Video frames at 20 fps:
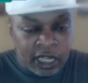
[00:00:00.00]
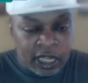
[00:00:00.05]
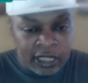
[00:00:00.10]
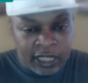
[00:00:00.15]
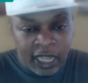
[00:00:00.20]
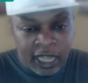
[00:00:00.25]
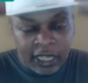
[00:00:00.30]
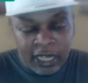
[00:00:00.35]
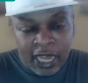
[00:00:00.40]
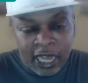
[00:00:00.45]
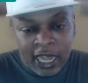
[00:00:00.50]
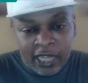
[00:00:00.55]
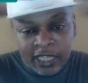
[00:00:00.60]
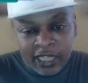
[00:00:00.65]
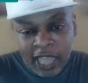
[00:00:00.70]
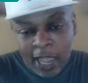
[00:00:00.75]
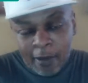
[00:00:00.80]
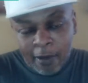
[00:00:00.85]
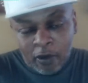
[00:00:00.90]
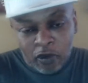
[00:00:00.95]
I think last
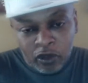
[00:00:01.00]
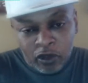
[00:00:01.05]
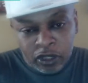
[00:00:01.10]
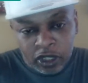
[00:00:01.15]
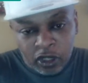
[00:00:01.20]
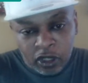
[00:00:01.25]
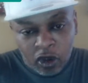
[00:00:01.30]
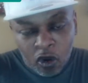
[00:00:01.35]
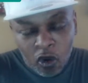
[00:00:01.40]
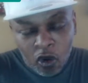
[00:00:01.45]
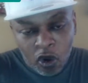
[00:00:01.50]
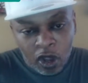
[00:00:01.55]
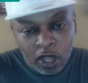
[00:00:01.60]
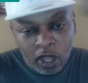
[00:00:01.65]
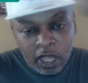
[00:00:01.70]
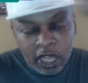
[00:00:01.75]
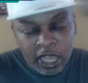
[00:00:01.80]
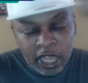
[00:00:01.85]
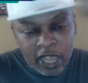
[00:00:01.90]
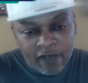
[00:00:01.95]
time it was Shakur,
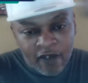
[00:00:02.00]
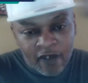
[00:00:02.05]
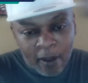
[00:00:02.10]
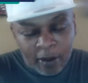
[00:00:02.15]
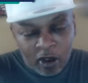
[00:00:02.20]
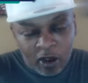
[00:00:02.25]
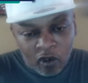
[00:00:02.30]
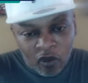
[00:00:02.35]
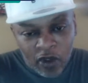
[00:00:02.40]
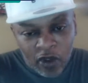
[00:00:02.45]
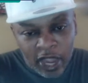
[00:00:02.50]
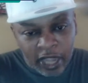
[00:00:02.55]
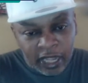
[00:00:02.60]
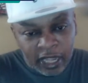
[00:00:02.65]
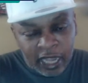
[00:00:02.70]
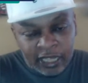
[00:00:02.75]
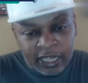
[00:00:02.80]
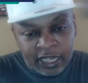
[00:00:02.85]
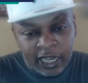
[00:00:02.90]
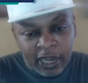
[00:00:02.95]
if I'm
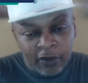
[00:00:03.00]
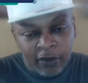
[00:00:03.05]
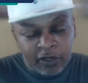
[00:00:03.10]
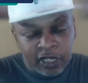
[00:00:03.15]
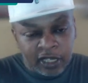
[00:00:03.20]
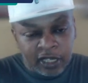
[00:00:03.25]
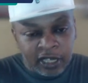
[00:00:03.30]
correct. I think that was his